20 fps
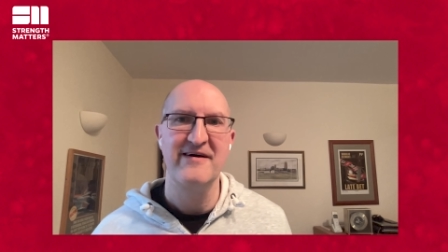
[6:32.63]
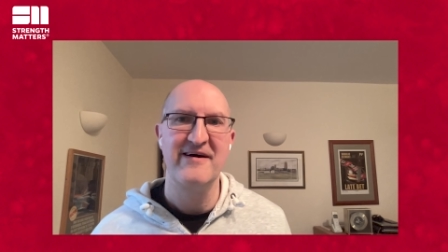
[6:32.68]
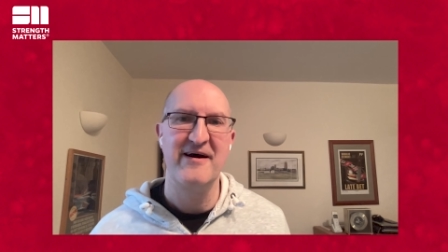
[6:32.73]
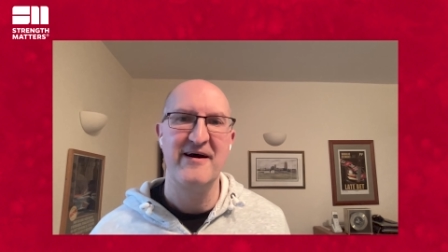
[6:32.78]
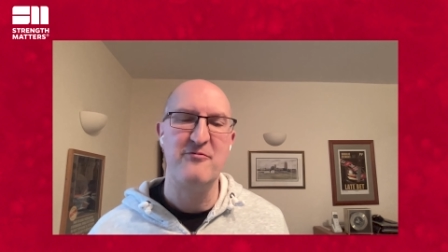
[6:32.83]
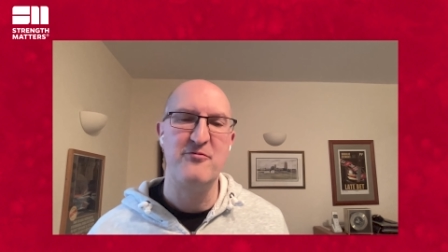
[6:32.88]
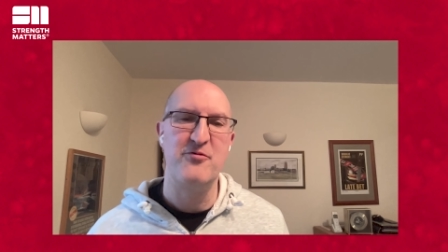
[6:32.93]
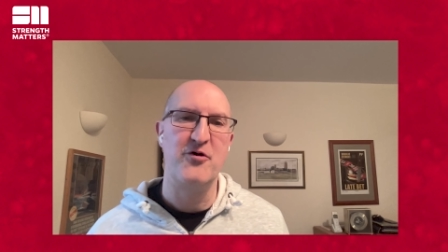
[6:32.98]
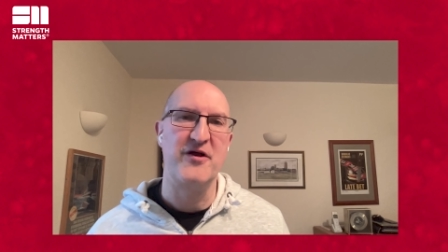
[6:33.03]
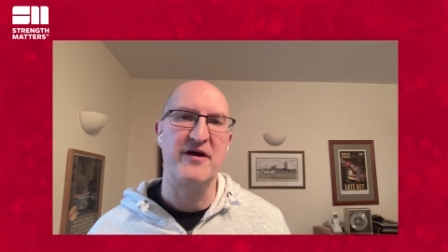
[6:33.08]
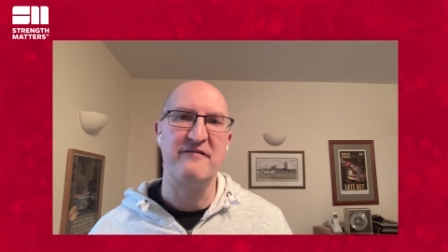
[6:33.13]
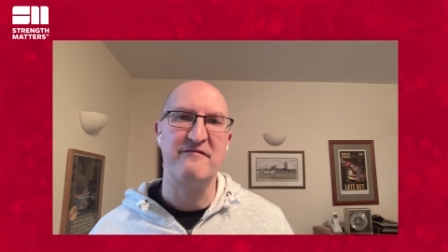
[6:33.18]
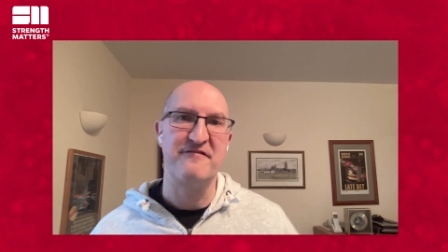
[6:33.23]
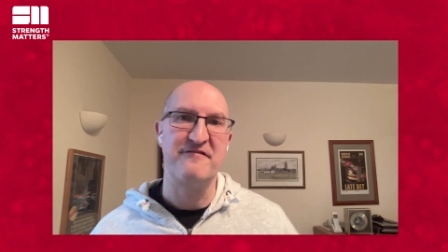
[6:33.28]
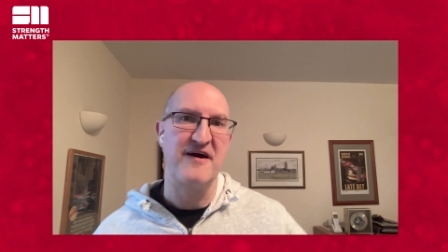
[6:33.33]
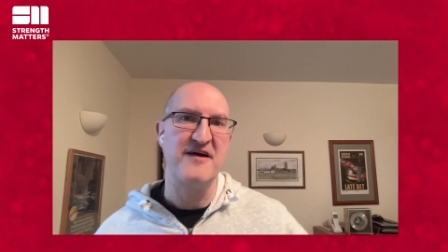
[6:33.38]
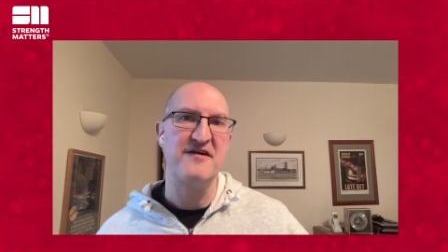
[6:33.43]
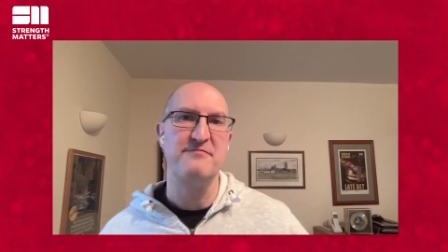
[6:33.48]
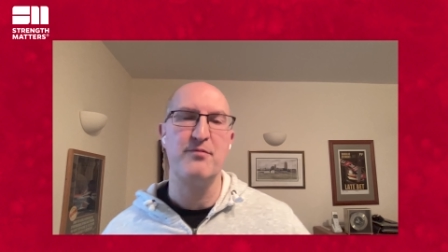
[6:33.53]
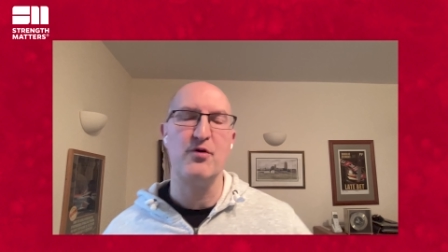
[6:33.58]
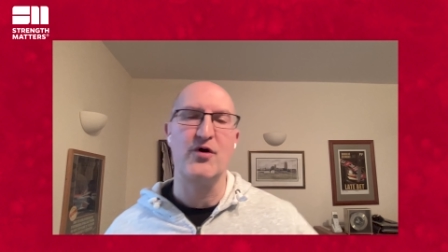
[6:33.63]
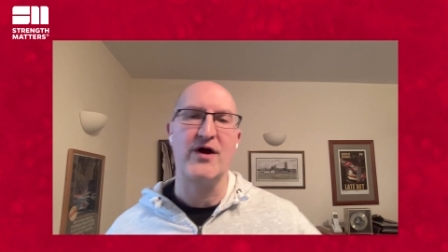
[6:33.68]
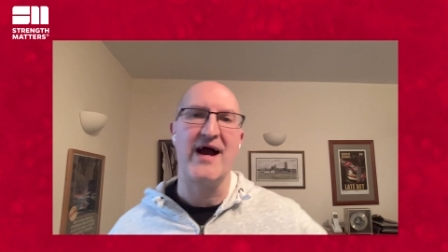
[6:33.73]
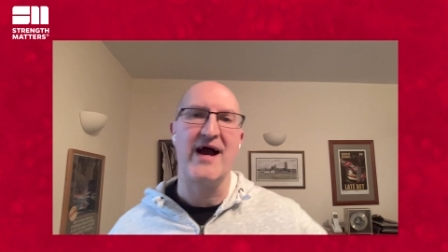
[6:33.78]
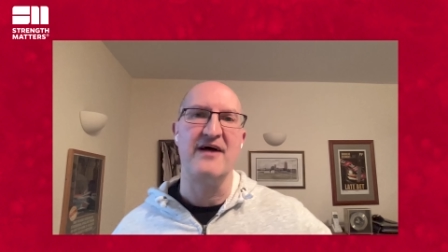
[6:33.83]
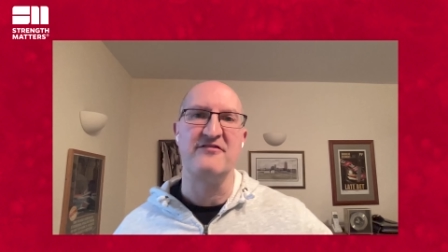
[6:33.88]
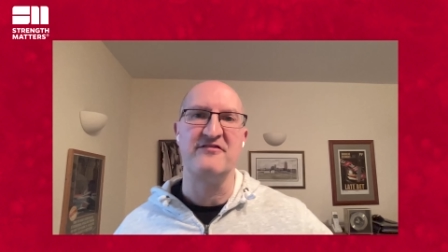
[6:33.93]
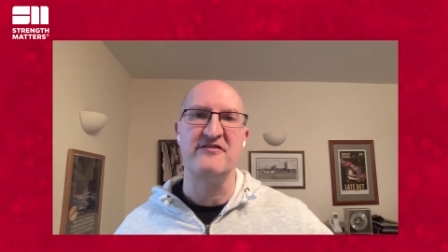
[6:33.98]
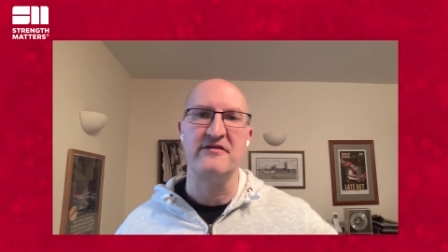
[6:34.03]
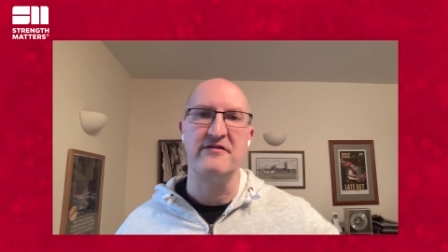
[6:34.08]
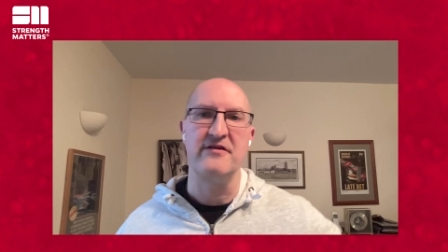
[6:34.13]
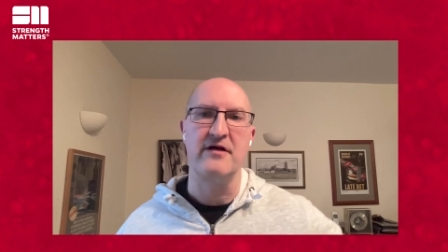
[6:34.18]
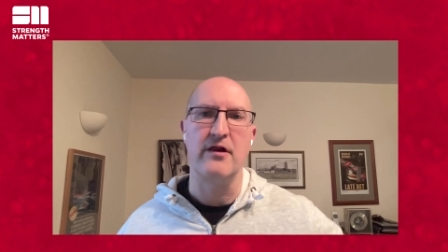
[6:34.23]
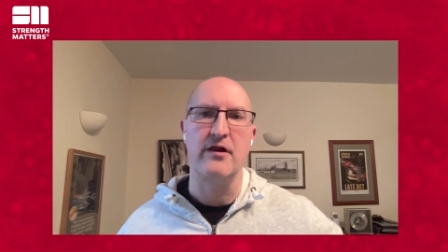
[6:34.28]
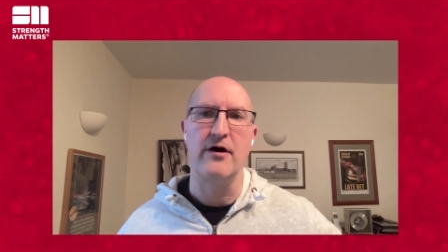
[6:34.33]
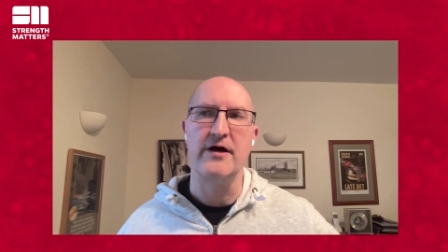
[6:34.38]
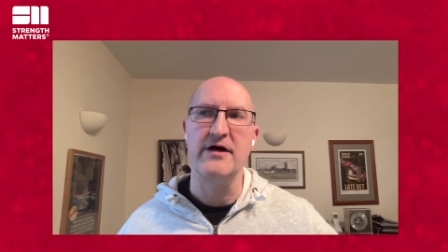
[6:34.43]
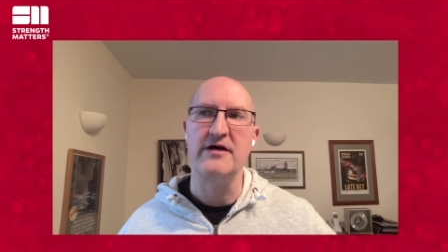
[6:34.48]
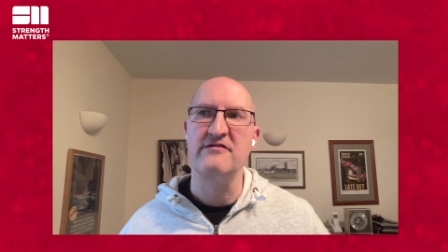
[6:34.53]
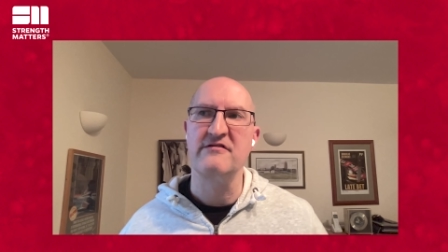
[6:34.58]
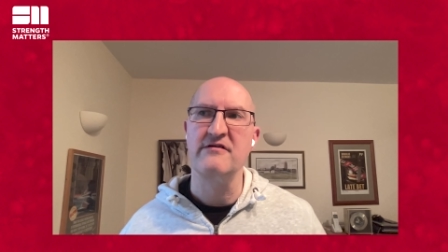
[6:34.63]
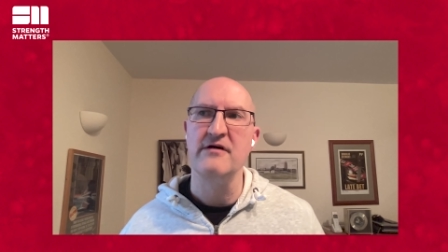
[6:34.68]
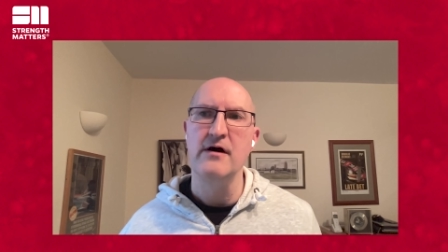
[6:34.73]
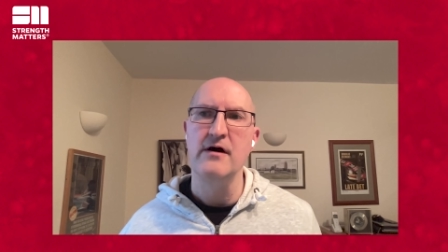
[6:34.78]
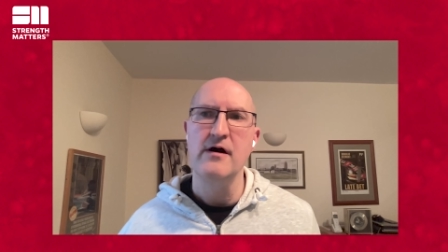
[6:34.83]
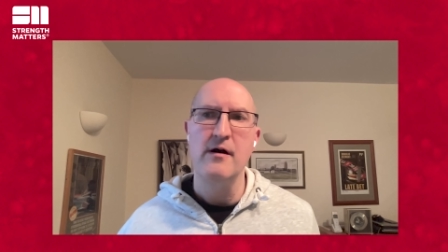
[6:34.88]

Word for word: uh, running Facebook ads and the likes,